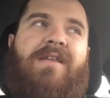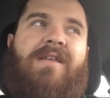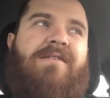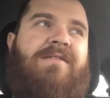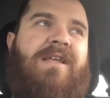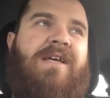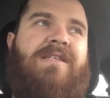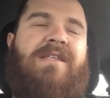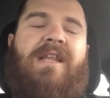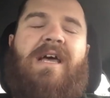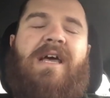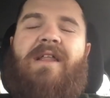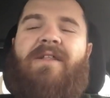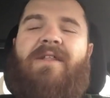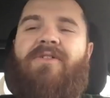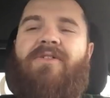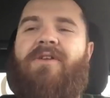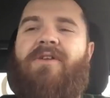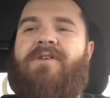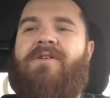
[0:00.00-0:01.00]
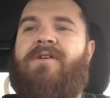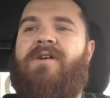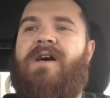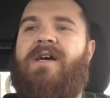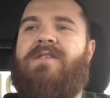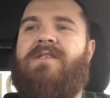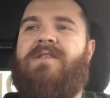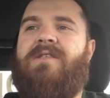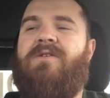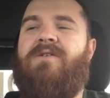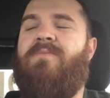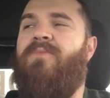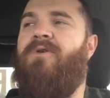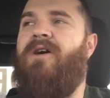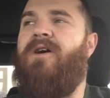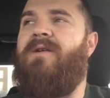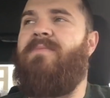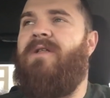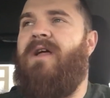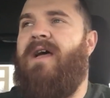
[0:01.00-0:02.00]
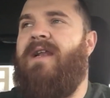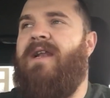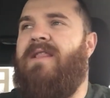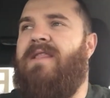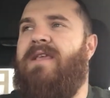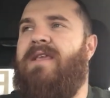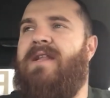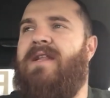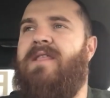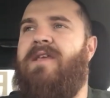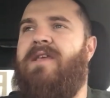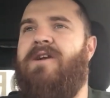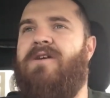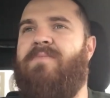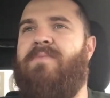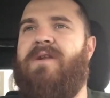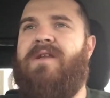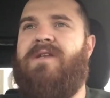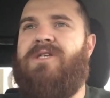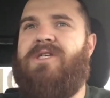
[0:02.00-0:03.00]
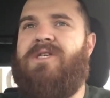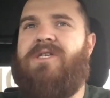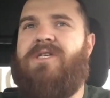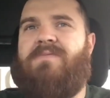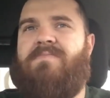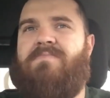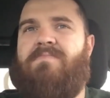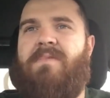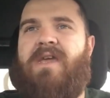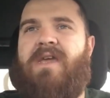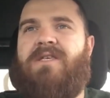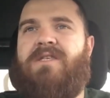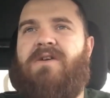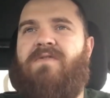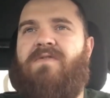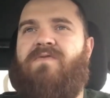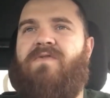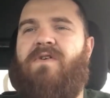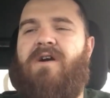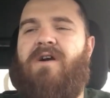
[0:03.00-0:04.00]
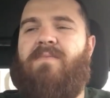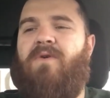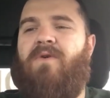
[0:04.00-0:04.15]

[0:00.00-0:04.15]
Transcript: that doesn't add a lot of cost to their bottom line at the end of the year, but it just makes their